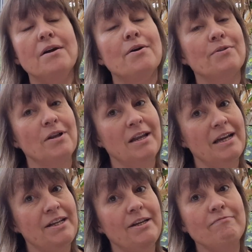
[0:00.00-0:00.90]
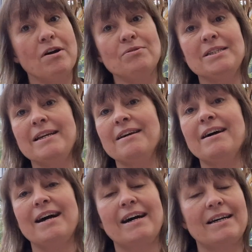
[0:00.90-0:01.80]
The lady wrote in her
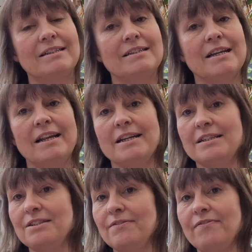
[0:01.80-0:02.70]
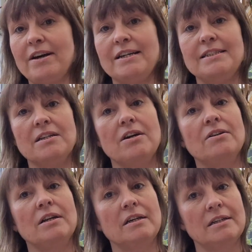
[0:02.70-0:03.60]
hand a letter to fair
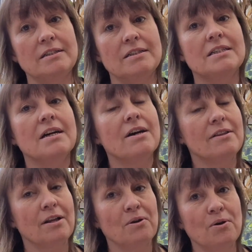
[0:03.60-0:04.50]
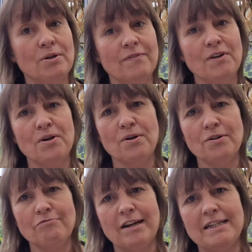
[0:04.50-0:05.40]
Scotland. The Lord of Lorn
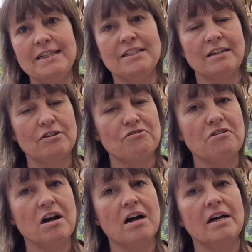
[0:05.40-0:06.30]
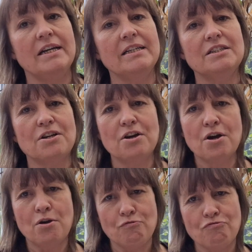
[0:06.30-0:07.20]
read it and cried,
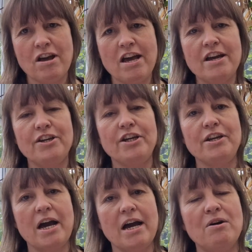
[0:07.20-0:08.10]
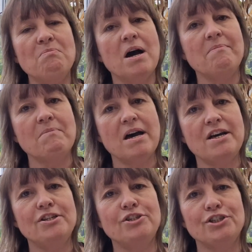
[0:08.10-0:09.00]
"Ready now, my
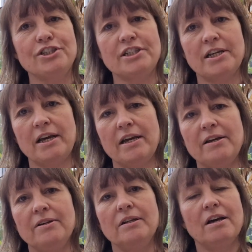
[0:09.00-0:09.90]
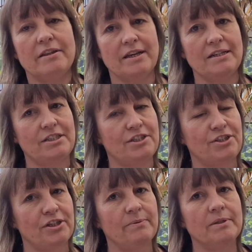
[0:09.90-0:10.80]
men, to sail. That
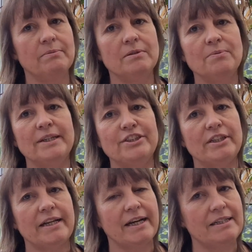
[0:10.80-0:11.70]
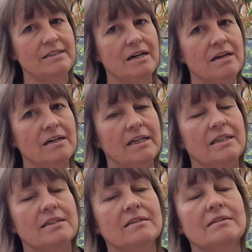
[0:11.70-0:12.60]
steward will wish he had died."